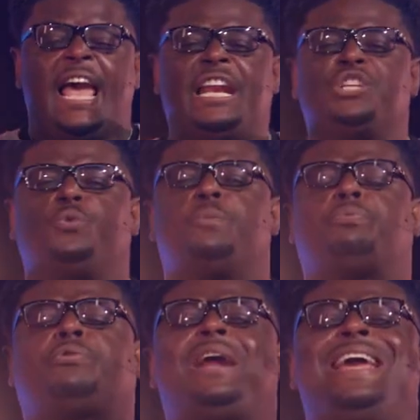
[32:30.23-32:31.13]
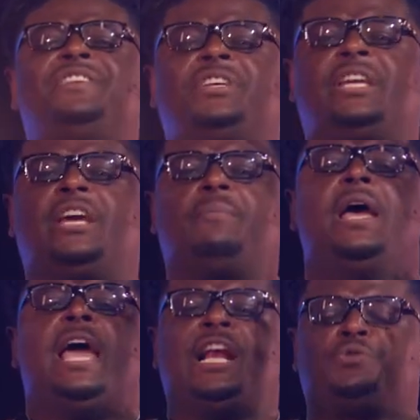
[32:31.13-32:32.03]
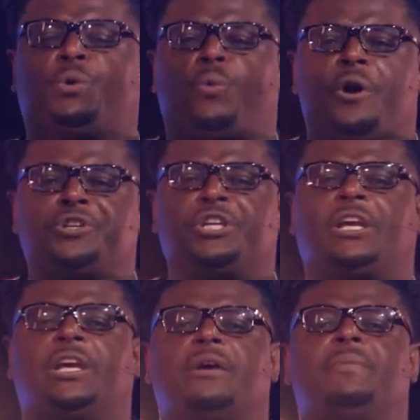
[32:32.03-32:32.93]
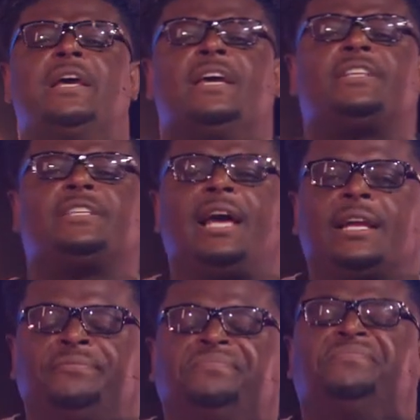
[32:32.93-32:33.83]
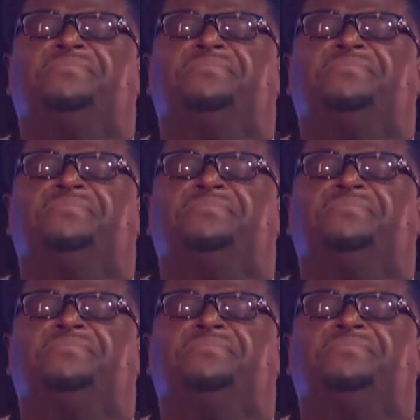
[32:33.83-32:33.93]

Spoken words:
And as we're praising him, as we're worshiping him, it's like